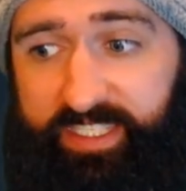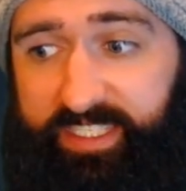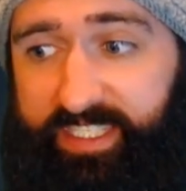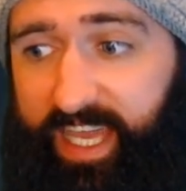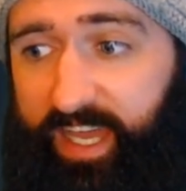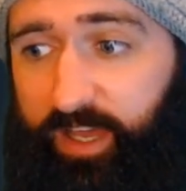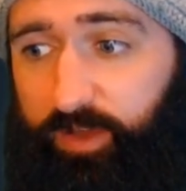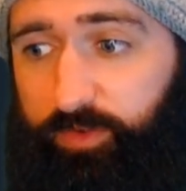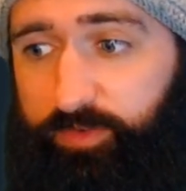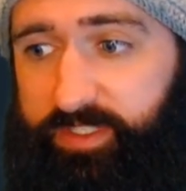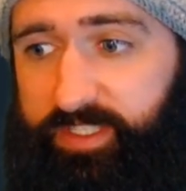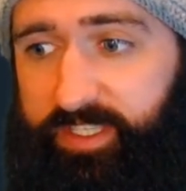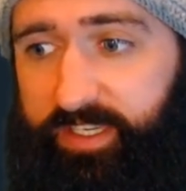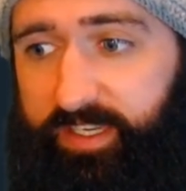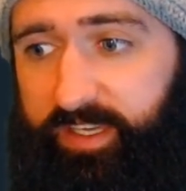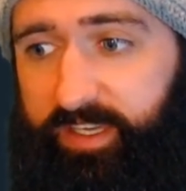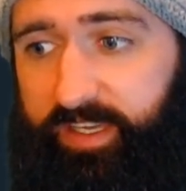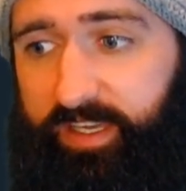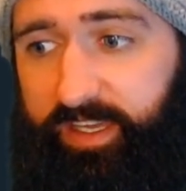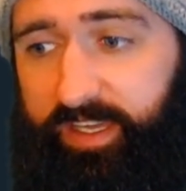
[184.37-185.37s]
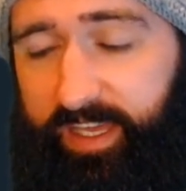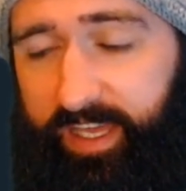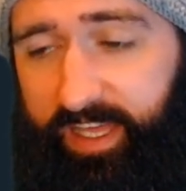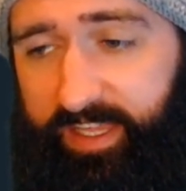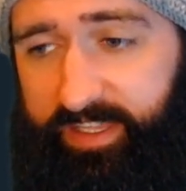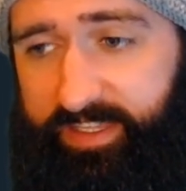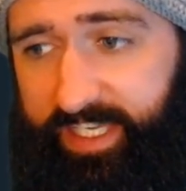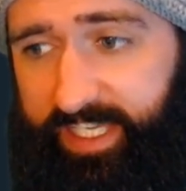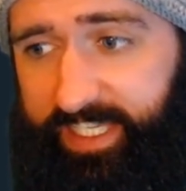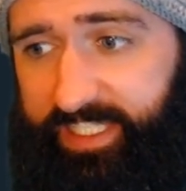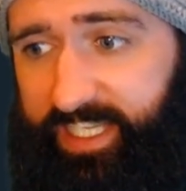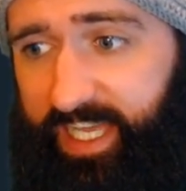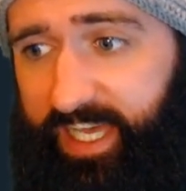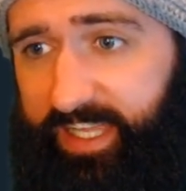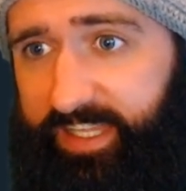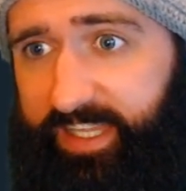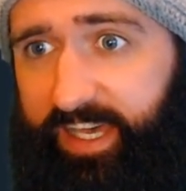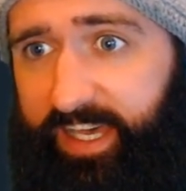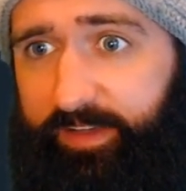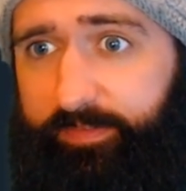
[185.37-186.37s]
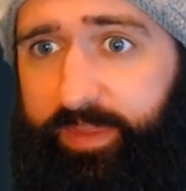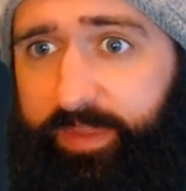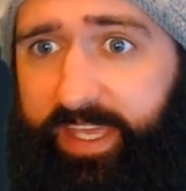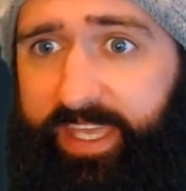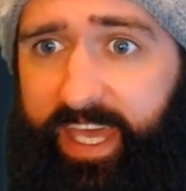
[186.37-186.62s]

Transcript: the sound and things like that.